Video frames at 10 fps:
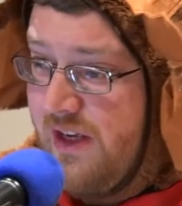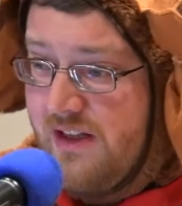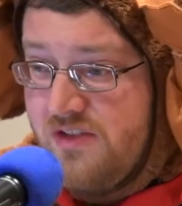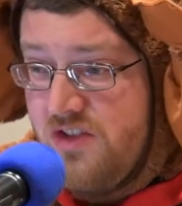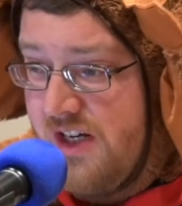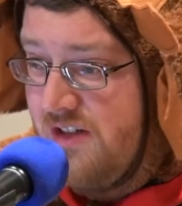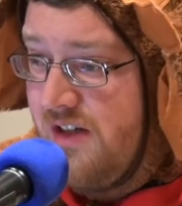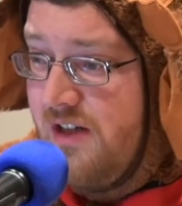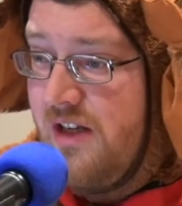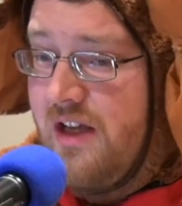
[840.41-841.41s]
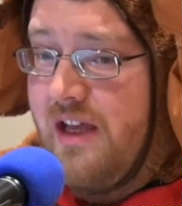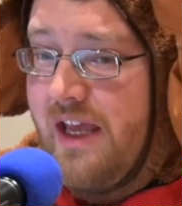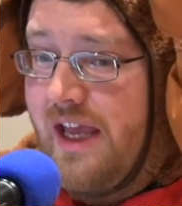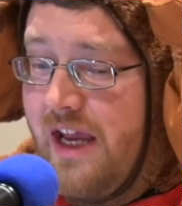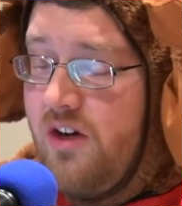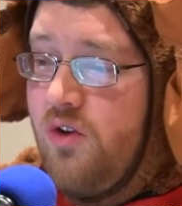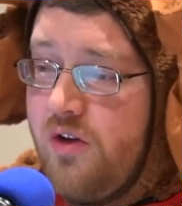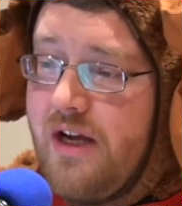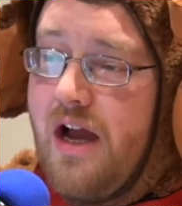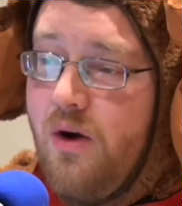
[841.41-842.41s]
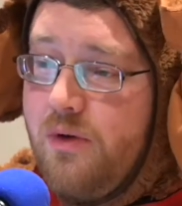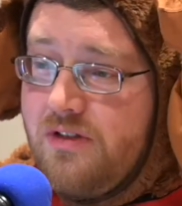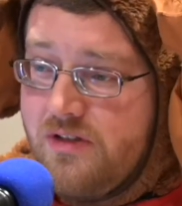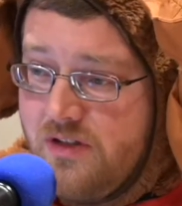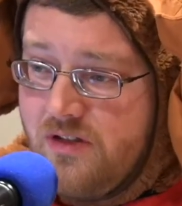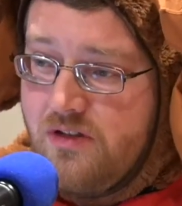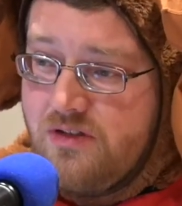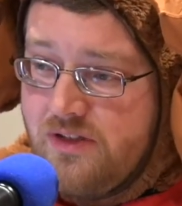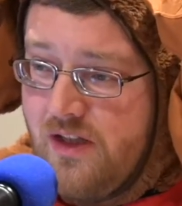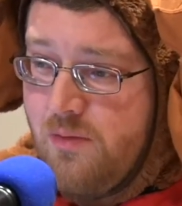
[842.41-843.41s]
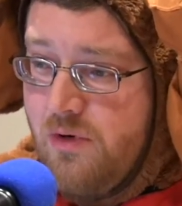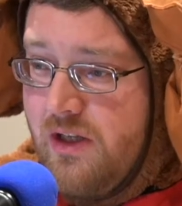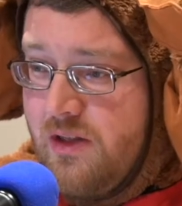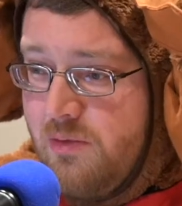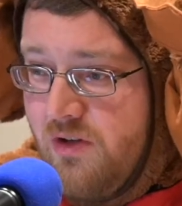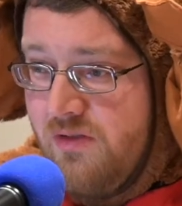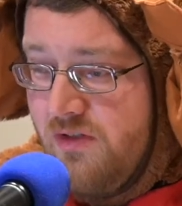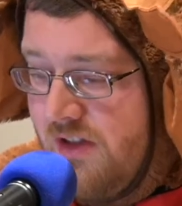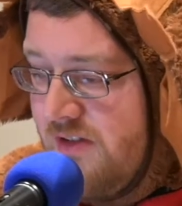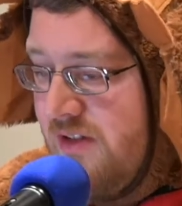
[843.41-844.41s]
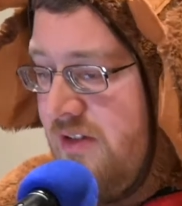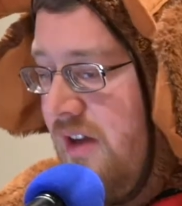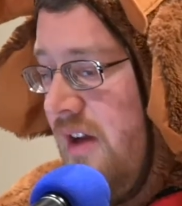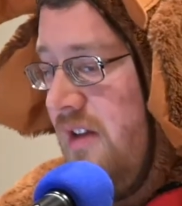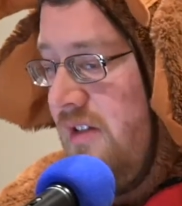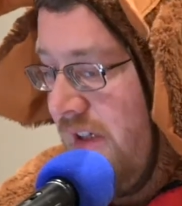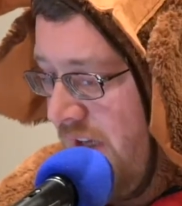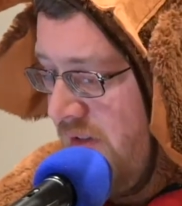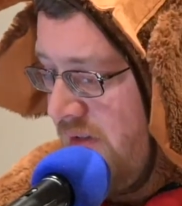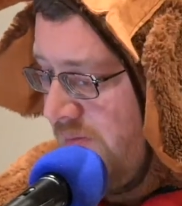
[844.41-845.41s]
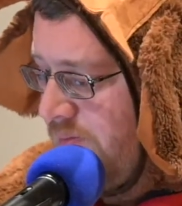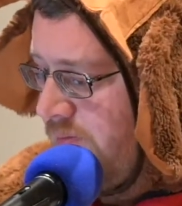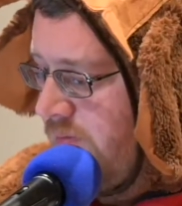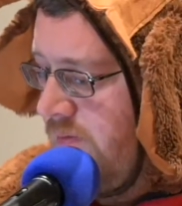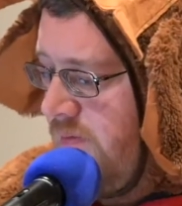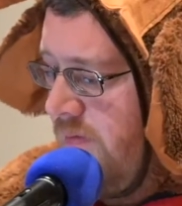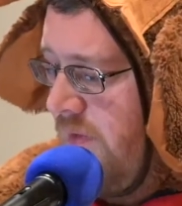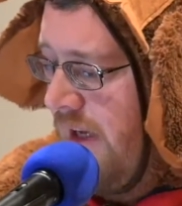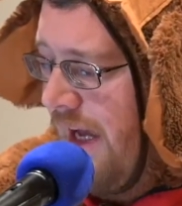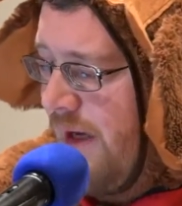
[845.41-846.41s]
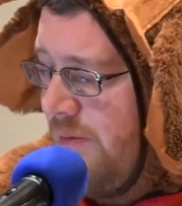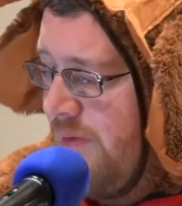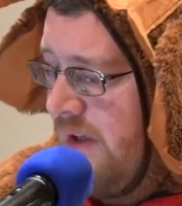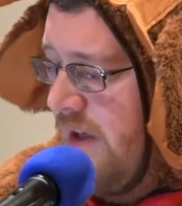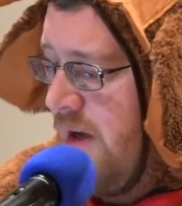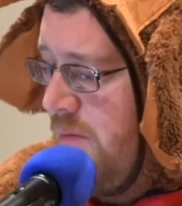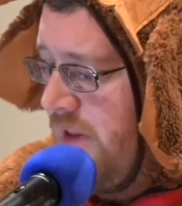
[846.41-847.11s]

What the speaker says: and it's changing, and look how we still celebrate the birth of Jesus together. But